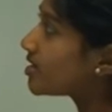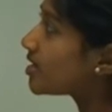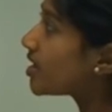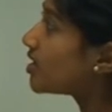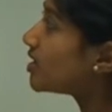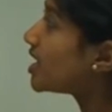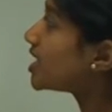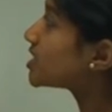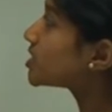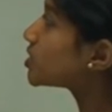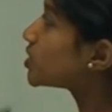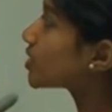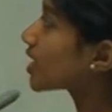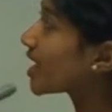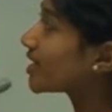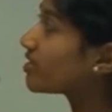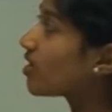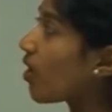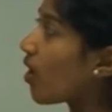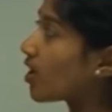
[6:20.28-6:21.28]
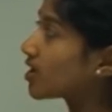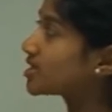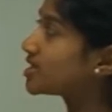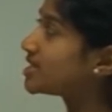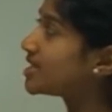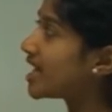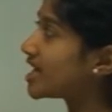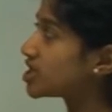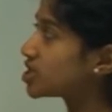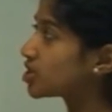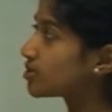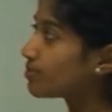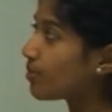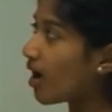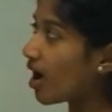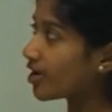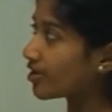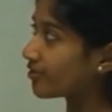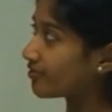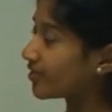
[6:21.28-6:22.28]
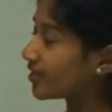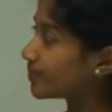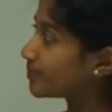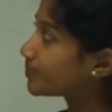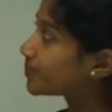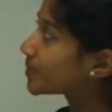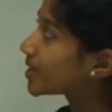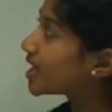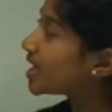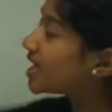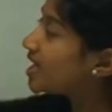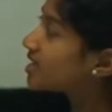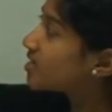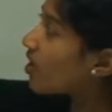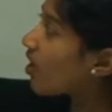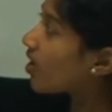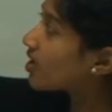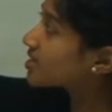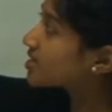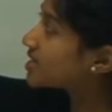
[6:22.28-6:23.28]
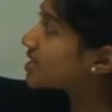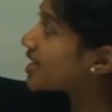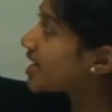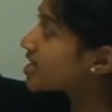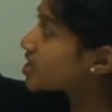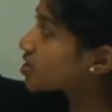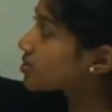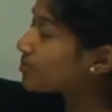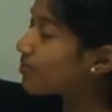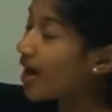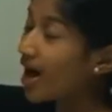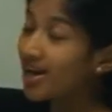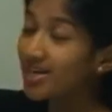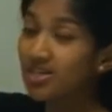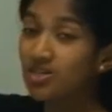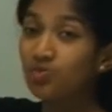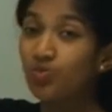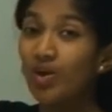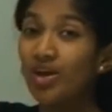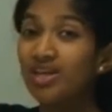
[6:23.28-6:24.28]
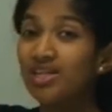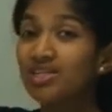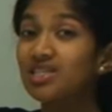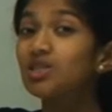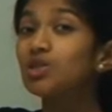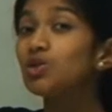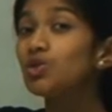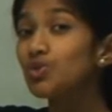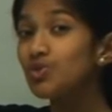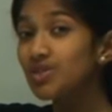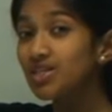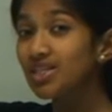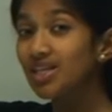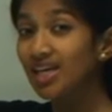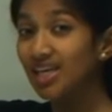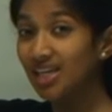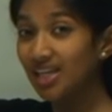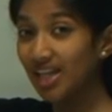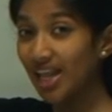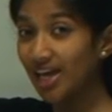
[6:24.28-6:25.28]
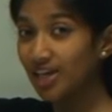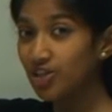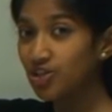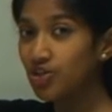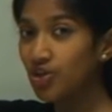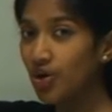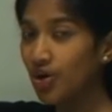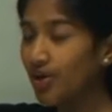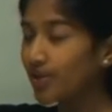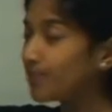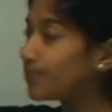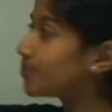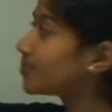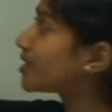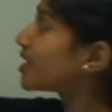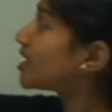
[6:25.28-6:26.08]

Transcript: Now let's look at the oxidation part of it. The oxidation part is when it's losing an electron.